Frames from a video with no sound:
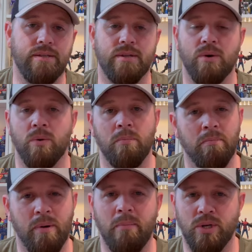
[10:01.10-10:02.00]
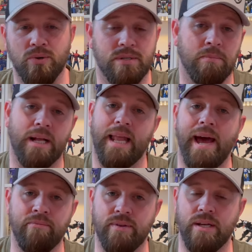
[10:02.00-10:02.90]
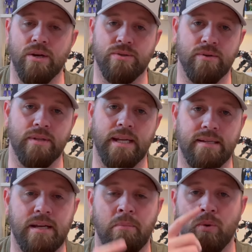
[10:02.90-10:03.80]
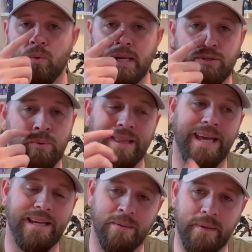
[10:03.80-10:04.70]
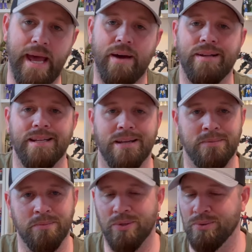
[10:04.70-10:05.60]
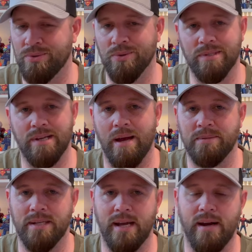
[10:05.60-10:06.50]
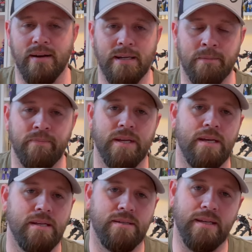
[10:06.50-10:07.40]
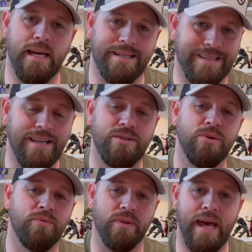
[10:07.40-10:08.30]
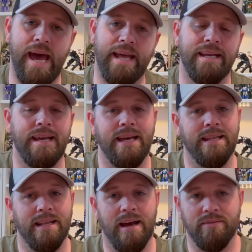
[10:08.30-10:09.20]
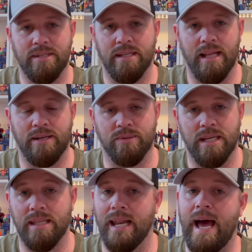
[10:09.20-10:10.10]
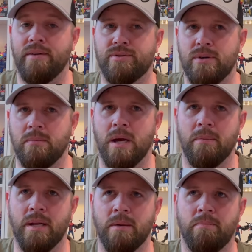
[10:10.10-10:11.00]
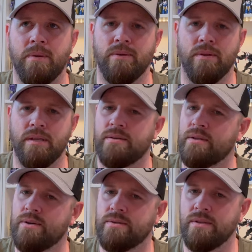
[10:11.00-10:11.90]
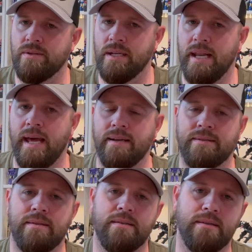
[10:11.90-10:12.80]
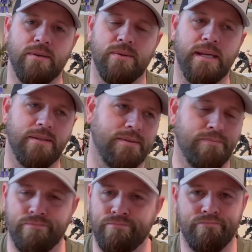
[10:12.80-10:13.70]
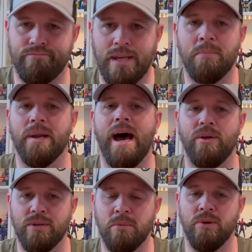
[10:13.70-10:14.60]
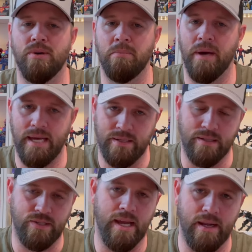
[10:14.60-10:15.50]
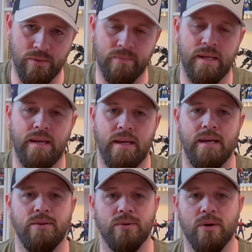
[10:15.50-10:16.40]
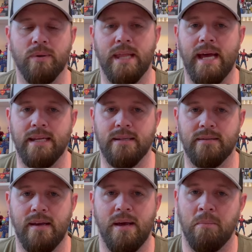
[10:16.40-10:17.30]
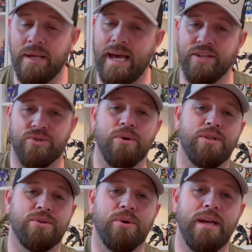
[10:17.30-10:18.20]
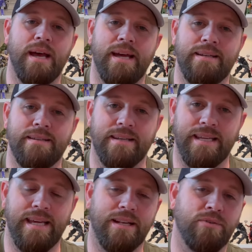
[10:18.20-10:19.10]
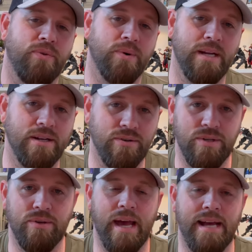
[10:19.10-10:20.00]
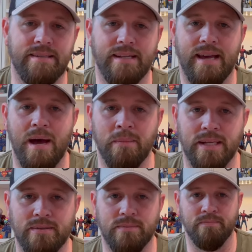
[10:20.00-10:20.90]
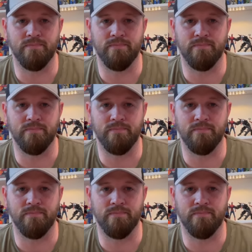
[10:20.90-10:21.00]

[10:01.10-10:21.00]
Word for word: So we'll probably doing some collab videos over the next couple weeks when they come down, hitting up some cool toy shops in the area. So yeah, stay tuned for that. And then obviously, like we said, the live stream coming up either this Thursday or the next. So yeah, just keep an eye on the community page of the channel and you'll know when that is. But yeah, enjoy the toy hunt. Again, look forward to hearing to you guys in the comments.